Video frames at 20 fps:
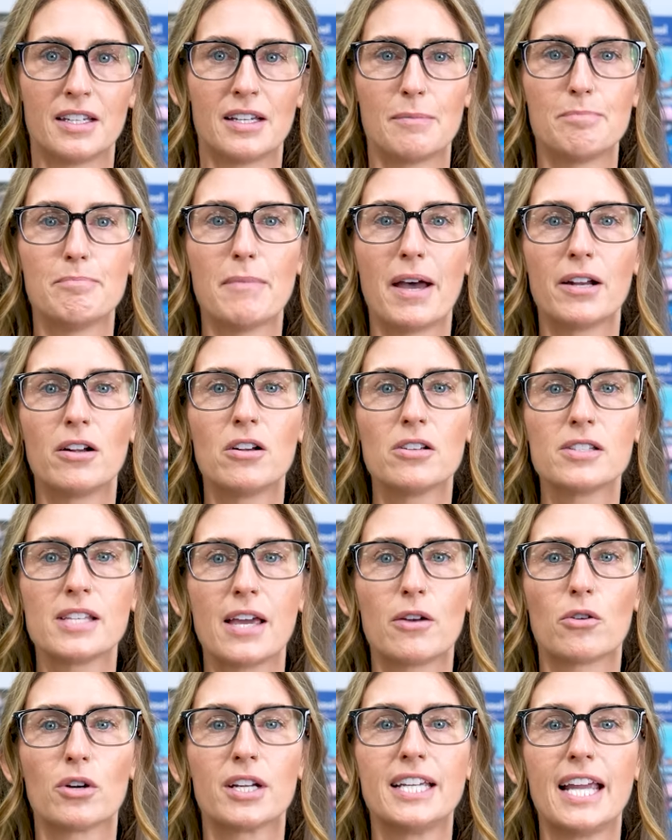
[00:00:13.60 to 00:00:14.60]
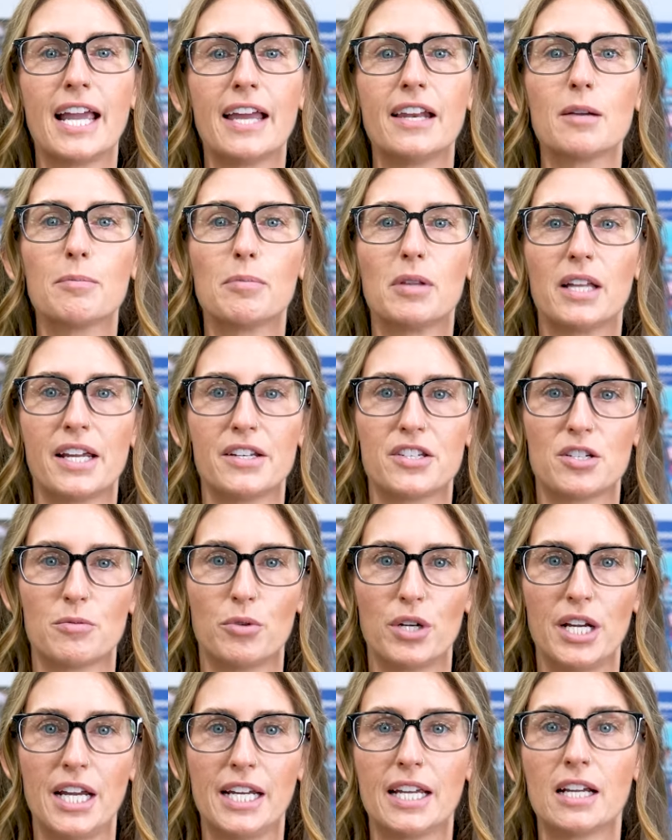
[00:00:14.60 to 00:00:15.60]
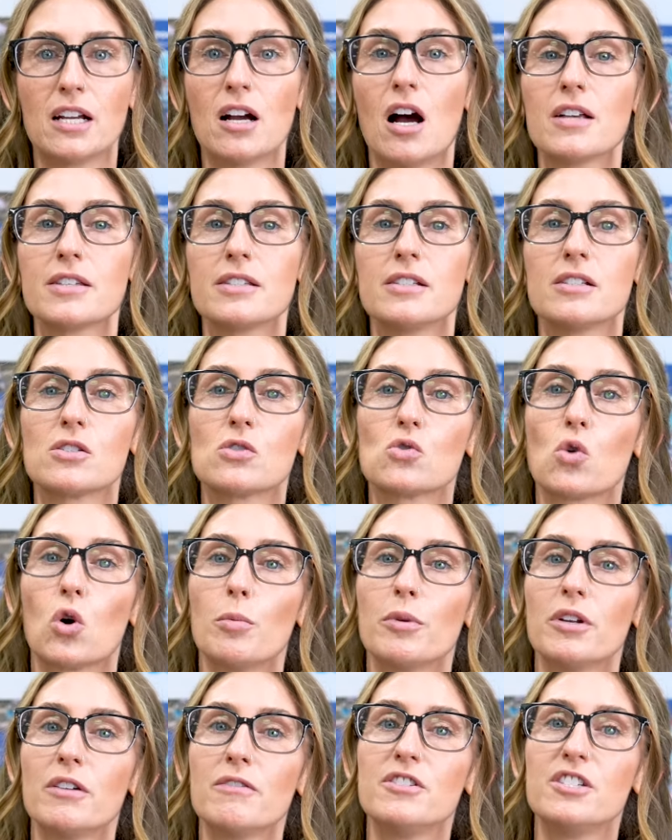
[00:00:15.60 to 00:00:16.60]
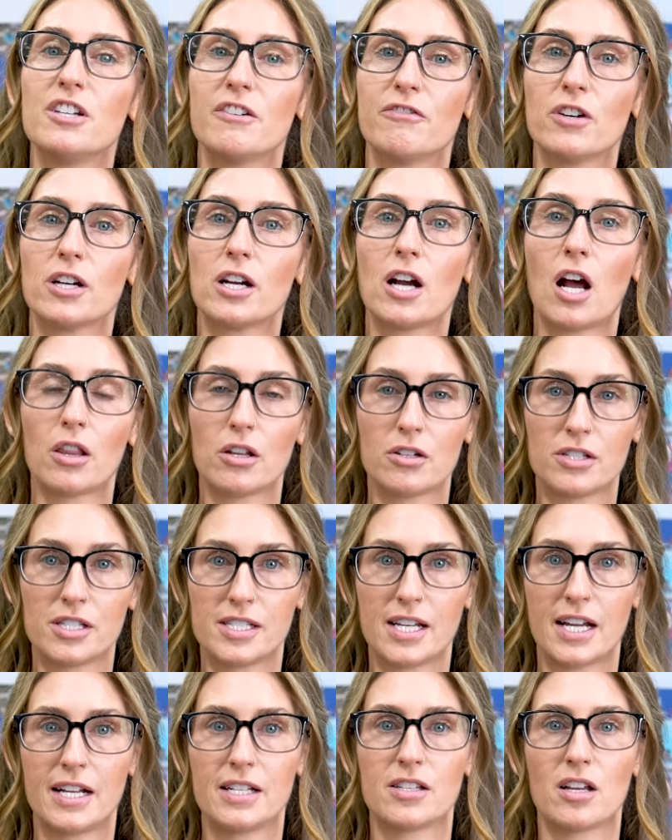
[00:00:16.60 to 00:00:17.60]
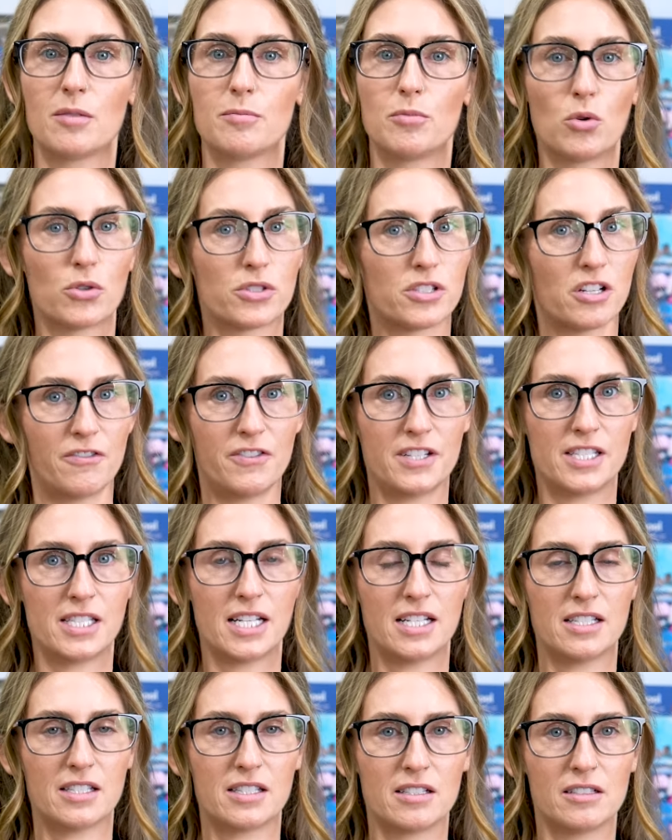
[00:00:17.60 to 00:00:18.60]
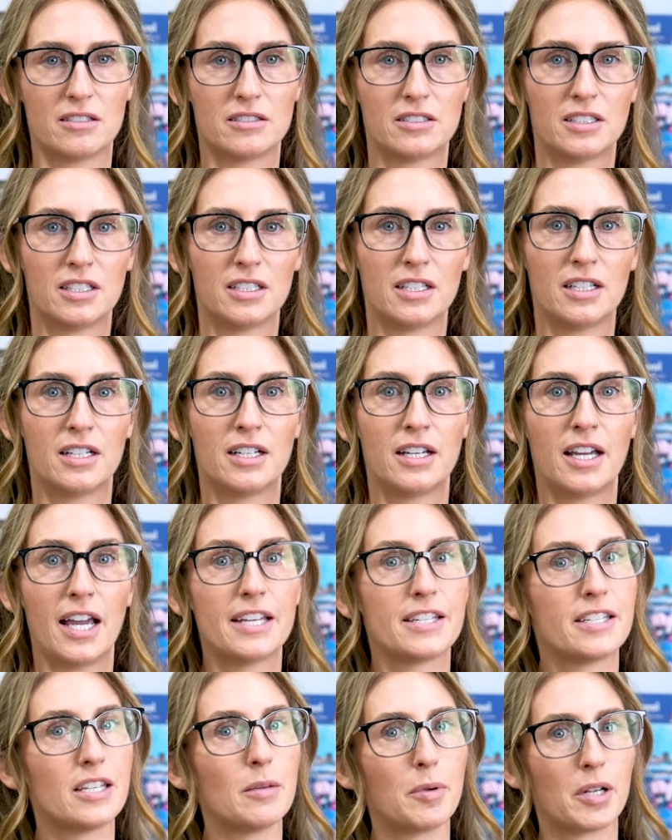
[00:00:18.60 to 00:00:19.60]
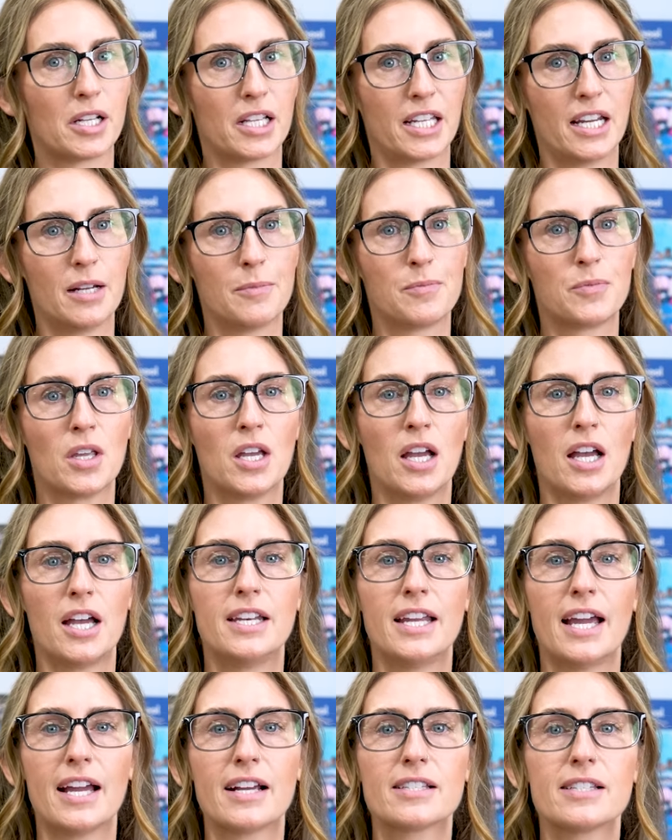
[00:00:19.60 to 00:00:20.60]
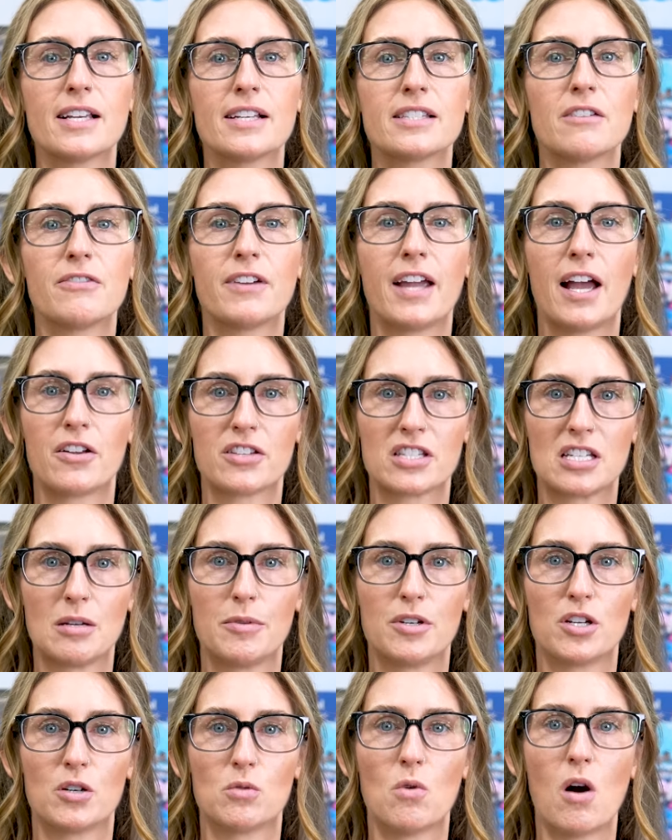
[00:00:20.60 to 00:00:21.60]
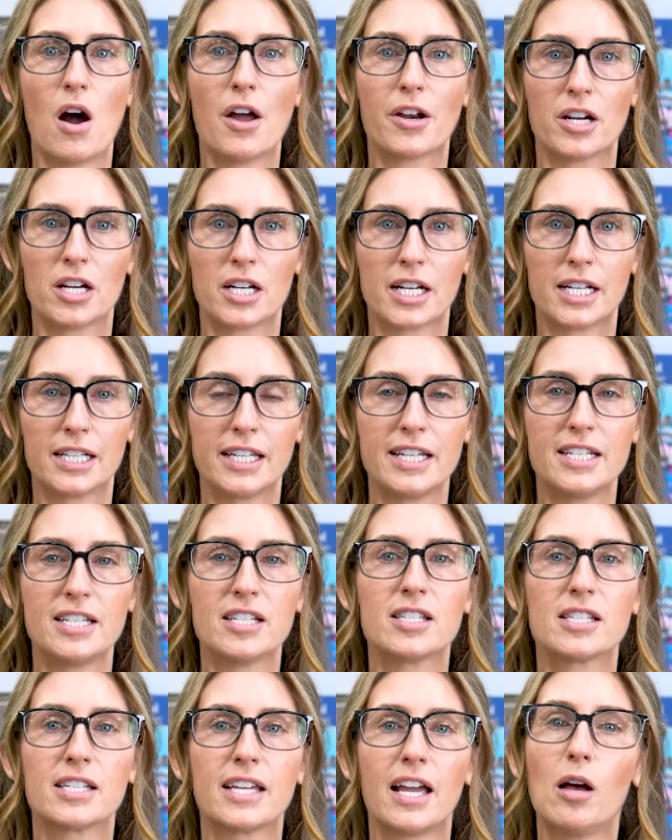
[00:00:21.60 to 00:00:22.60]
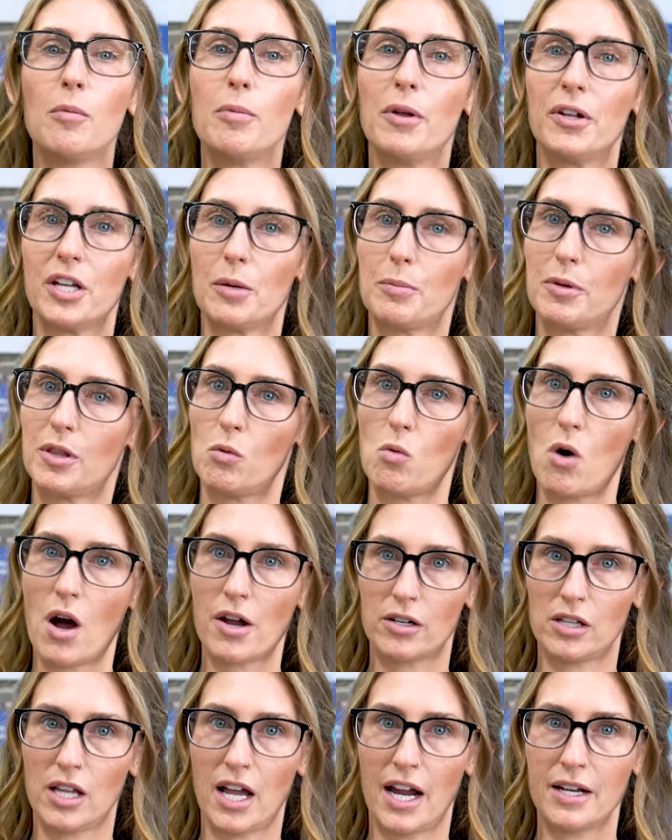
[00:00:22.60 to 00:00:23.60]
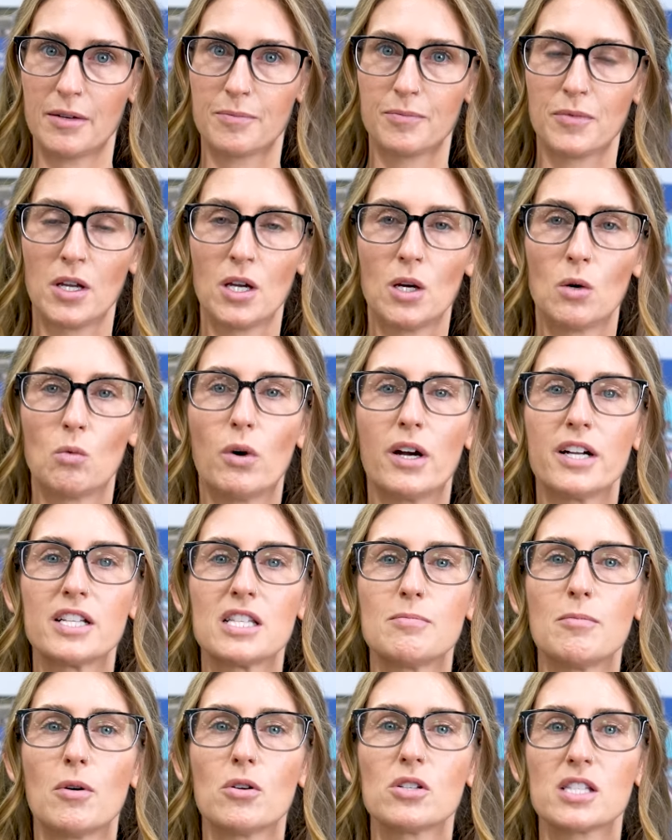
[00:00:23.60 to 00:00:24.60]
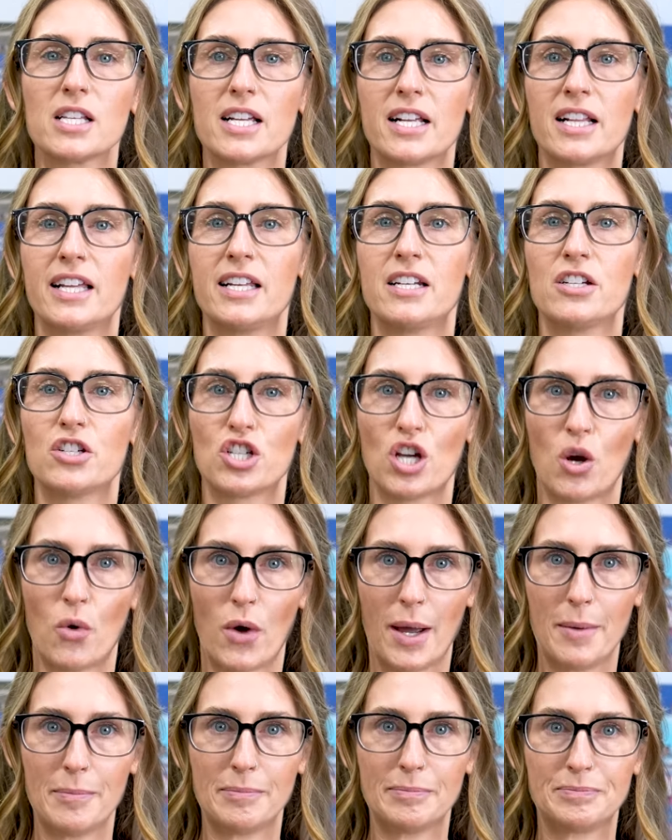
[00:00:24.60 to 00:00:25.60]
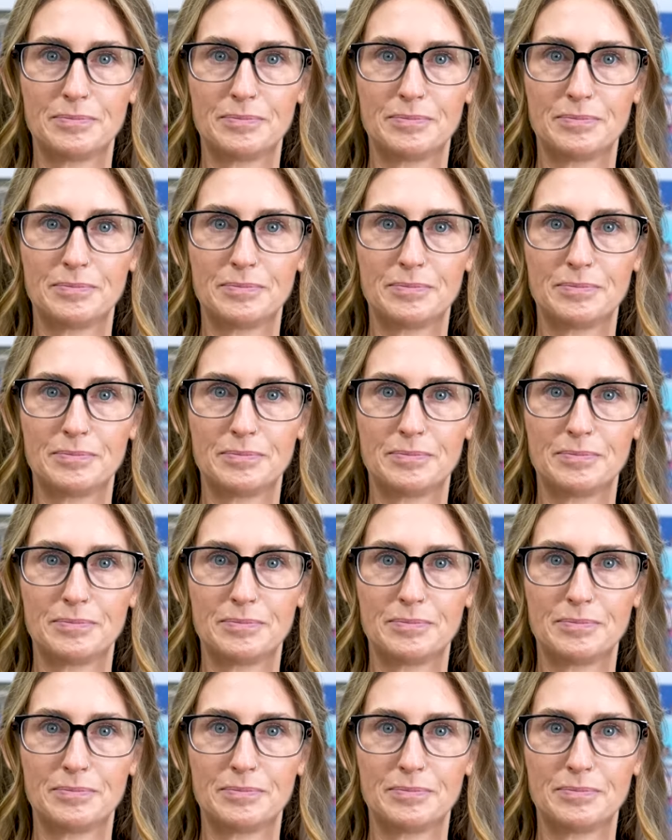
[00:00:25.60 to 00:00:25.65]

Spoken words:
Metals and organic plant debris can cause an assortment of different colored stains on pool surfaces. And typically, an excess of calcium in your water can lead to scale buildup at the water line, where it's most likely to show up.